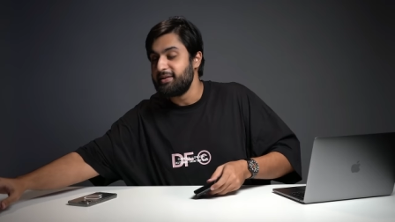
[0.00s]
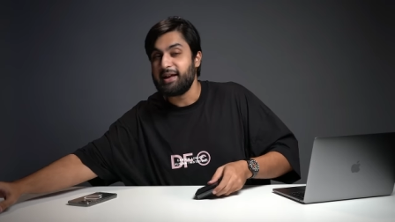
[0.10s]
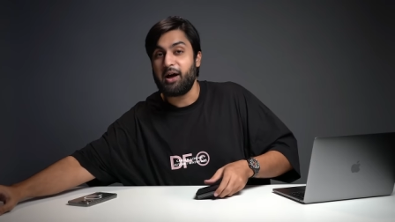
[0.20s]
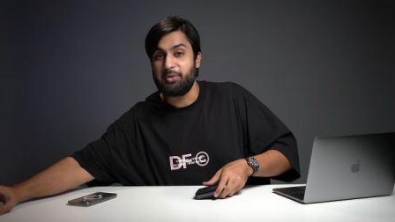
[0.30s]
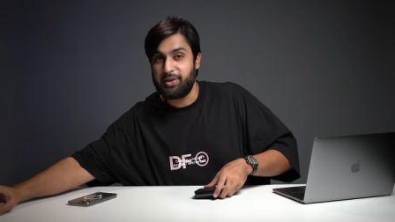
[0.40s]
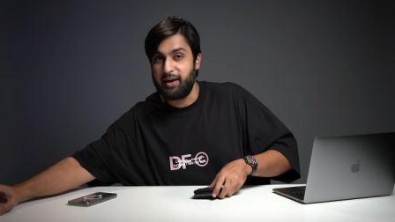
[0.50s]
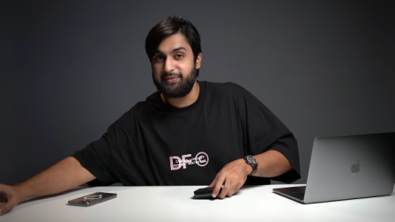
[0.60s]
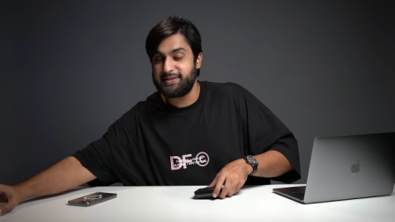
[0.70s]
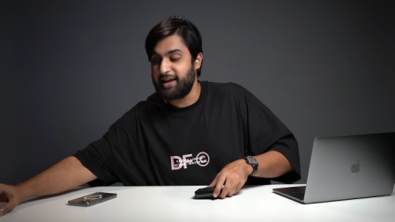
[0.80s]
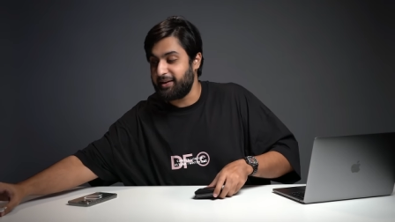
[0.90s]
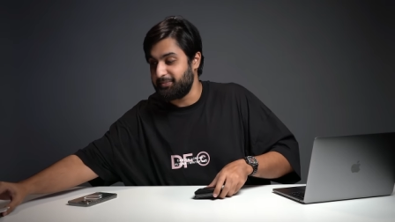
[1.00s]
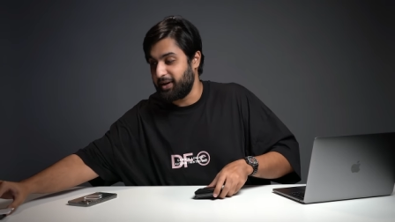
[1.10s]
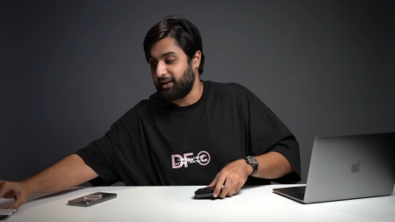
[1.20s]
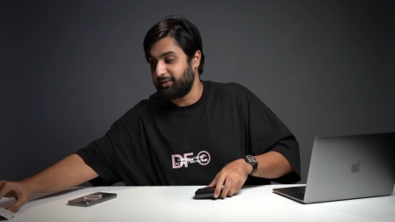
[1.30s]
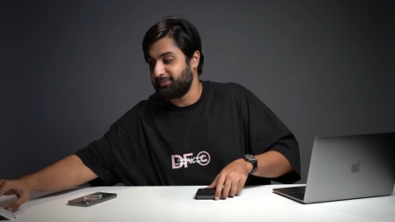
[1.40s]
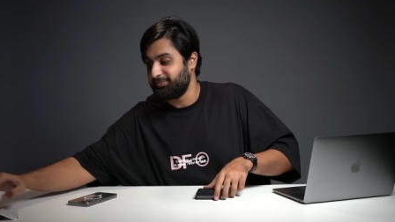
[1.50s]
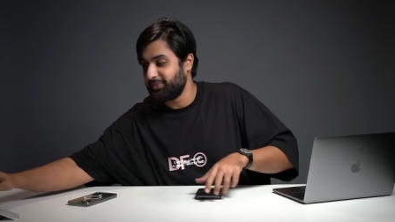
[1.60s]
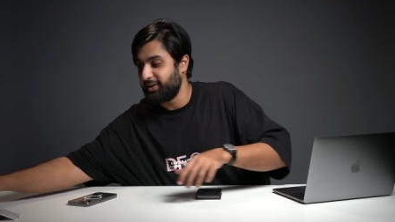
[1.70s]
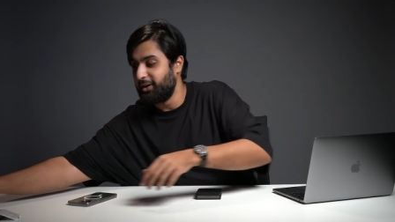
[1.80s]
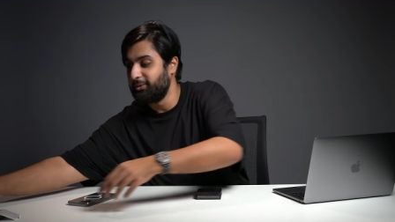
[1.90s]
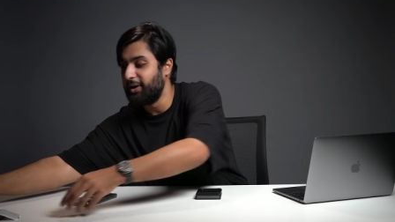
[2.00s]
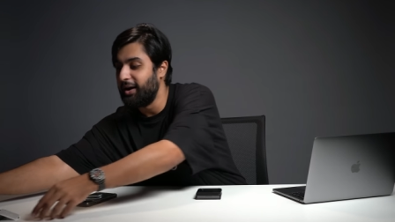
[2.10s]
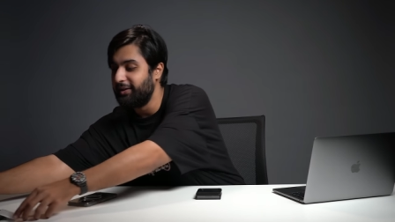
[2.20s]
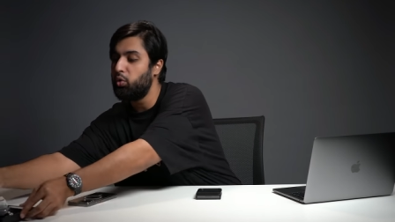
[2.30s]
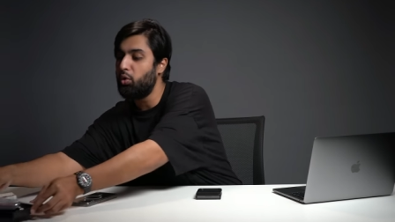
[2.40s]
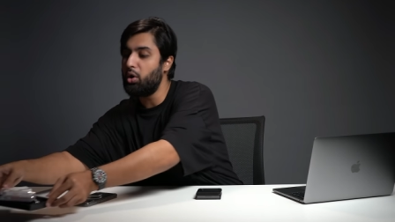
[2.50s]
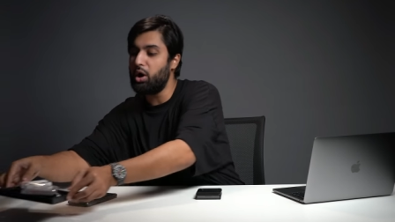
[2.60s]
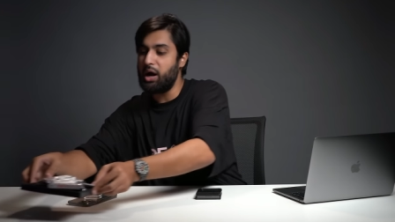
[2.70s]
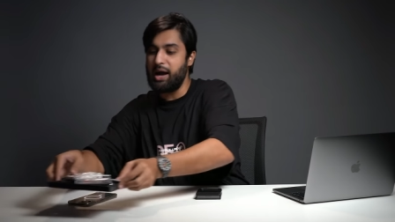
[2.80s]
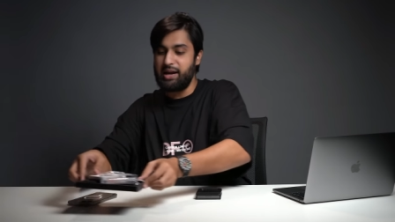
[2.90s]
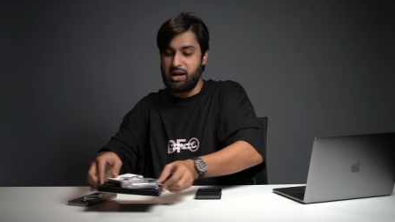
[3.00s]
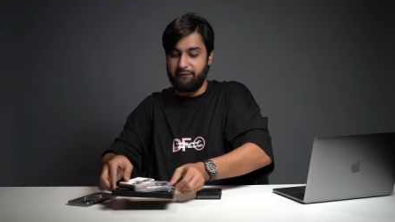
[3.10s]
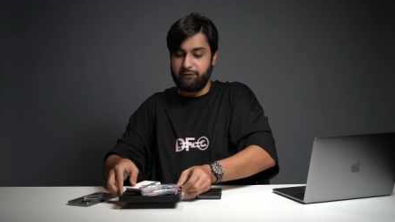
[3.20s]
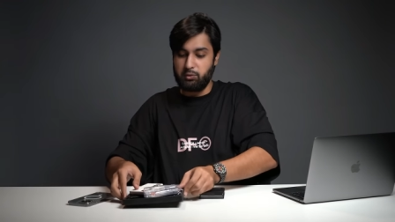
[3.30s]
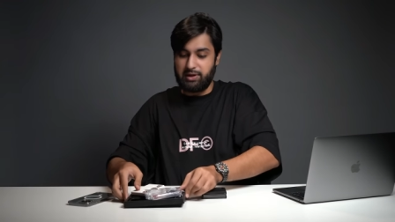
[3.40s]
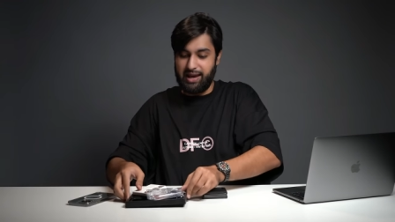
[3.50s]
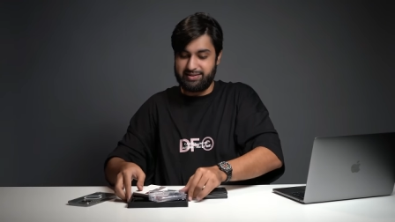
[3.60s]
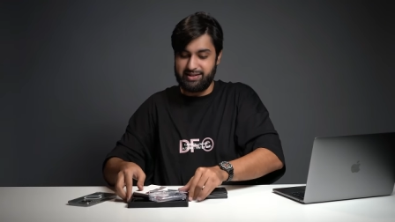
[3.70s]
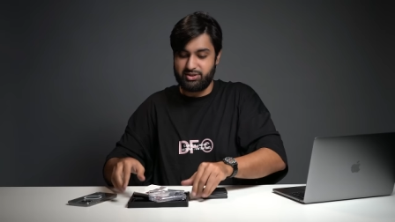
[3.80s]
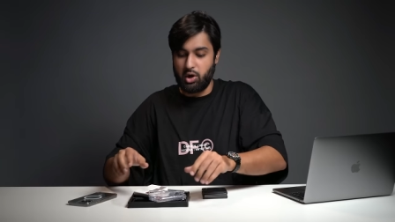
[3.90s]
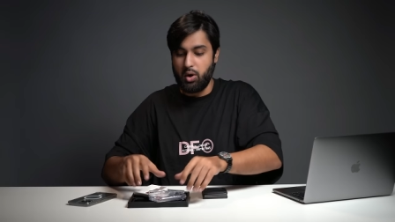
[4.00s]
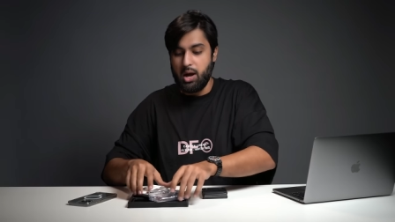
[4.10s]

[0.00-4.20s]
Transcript: Now, they've sent me Oh God. Quite a few cases. So,